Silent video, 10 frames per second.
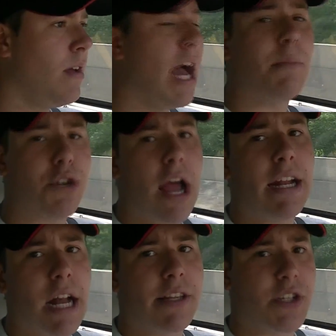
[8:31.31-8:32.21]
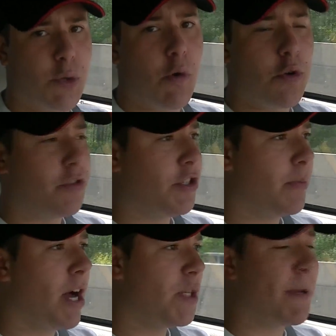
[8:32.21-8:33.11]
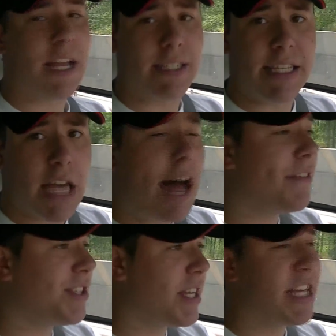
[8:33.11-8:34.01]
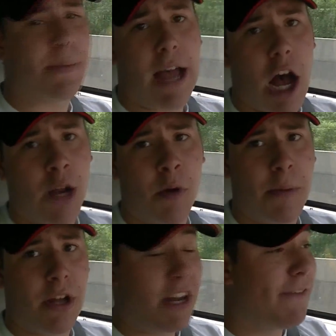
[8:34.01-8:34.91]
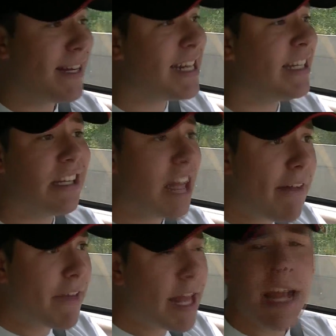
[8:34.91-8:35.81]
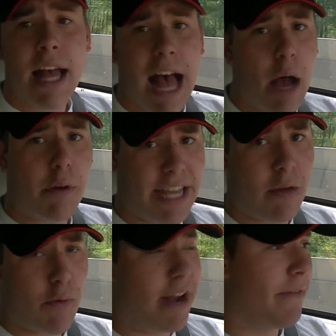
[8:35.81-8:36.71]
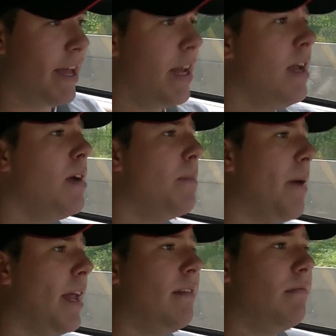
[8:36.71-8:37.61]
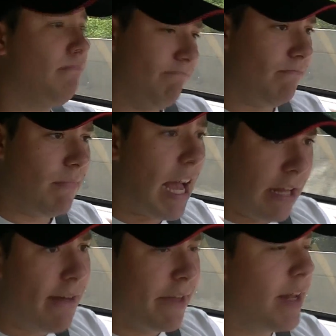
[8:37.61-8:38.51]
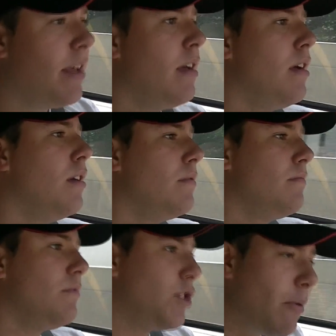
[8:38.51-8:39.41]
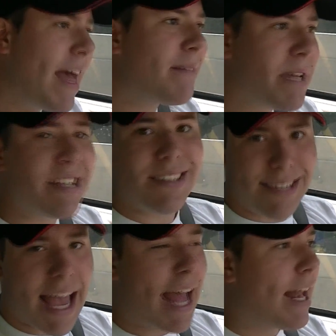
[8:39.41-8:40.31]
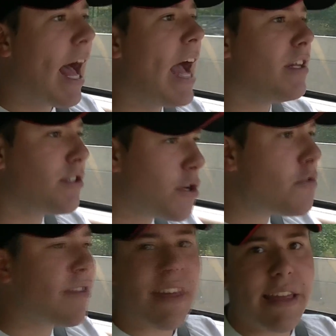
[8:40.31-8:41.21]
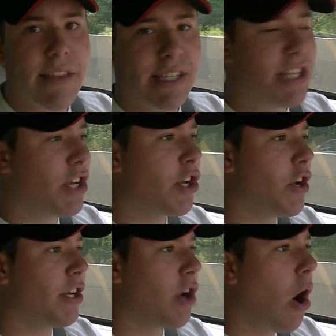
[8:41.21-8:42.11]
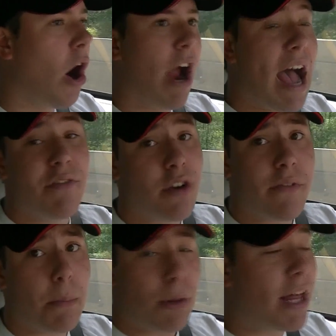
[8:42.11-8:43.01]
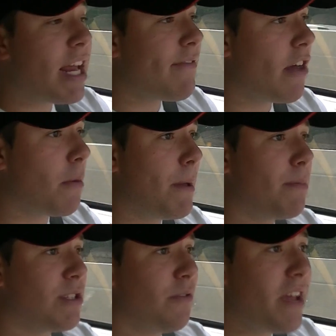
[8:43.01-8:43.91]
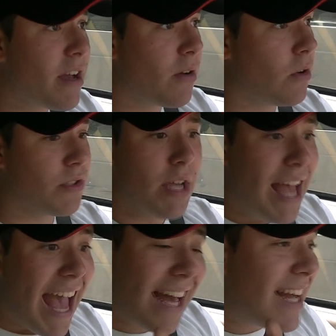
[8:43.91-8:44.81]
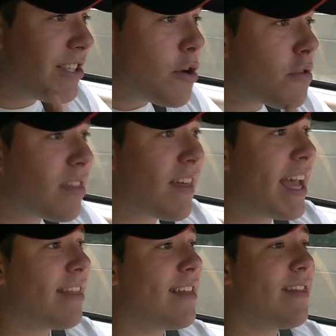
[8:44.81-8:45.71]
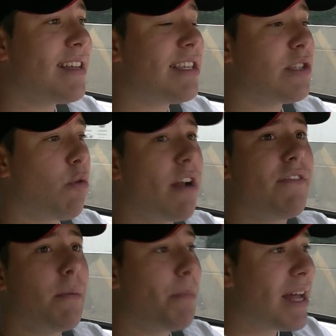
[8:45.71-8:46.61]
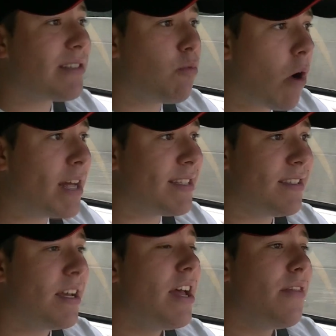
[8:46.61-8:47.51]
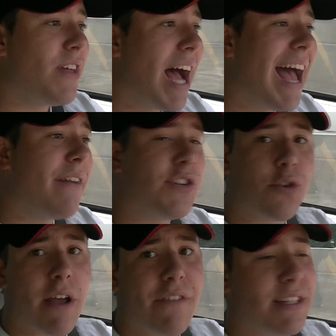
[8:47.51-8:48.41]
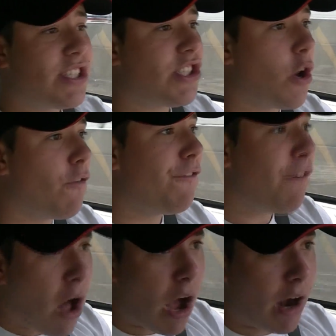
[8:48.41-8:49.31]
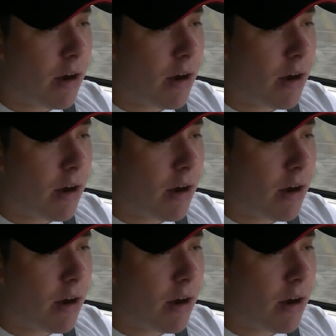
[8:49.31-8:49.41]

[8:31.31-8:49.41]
I'm trying not to swoon too much because this obviously is my automobile, and if I didn't love it, I would get rid of it. But I love it. So with that being said, I do think this is a good car. I've driven plenty of other people's vehicles, and I do think that this is one of the best ones that I have driven so far.